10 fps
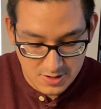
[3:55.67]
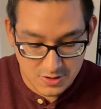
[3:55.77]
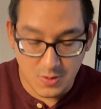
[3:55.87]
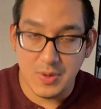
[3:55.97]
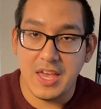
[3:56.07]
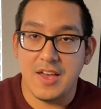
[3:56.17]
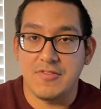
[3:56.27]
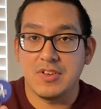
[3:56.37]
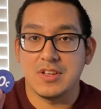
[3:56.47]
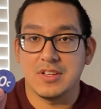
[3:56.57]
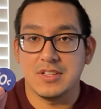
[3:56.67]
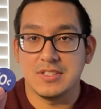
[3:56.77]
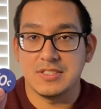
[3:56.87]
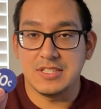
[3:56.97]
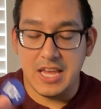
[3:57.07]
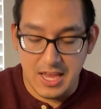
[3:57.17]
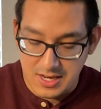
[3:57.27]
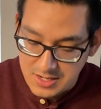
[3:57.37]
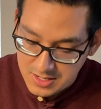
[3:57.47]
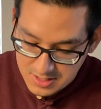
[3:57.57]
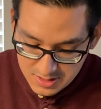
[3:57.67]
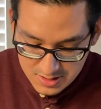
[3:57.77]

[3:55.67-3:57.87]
So we have 10